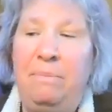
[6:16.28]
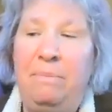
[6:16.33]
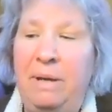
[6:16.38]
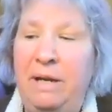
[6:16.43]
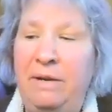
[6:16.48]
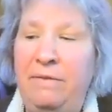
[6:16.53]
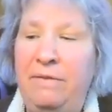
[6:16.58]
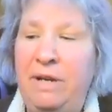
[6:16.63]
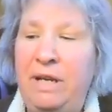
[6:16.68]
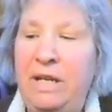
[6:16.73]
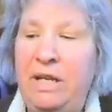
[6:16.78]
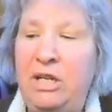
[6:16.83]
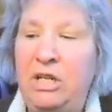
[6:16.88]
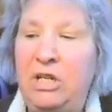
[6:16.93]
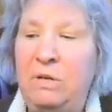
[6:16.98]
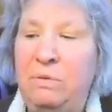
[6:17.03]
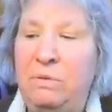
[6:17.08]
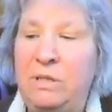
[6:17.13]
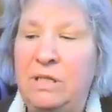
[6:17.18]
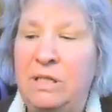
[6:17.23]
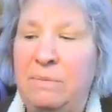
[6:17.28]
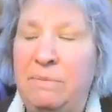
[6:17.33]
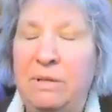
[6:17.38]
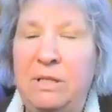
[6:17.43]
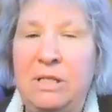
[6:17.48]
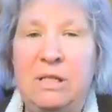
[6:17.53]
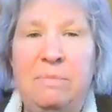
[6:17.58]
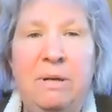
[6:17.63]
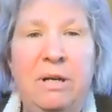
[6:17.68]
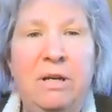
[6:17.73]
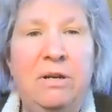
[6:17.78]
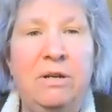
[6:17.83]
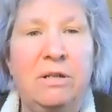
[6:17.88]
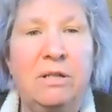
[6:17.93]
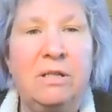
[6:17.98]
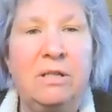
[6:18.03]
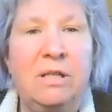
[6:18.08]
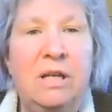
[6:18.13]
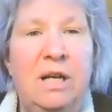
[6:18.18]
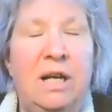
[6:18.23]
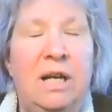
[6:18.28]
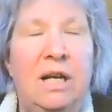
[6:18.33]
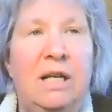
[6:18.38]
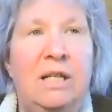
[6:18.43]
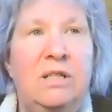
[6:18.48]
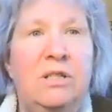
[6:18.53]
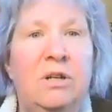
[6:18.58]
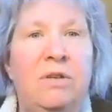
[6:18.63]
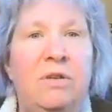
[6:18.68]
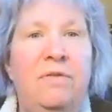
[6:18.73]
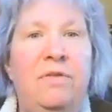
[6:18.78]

bit of an issue with some of the speakers. So